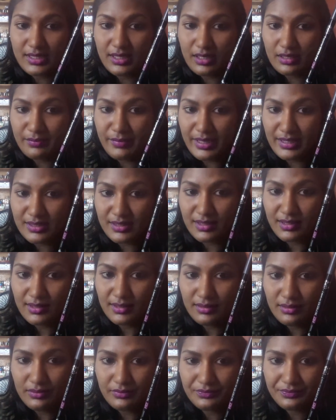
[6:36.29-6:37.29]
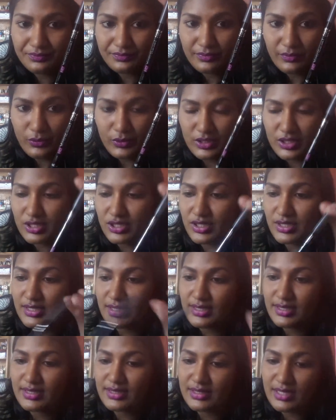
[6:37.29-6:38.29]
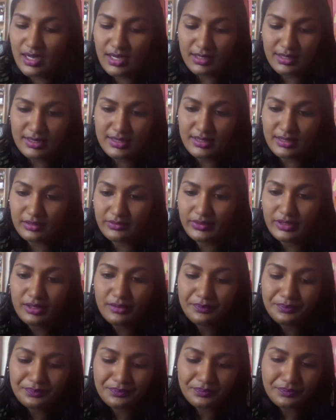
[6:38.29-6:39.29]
Gunmetal, which is just a dark silver.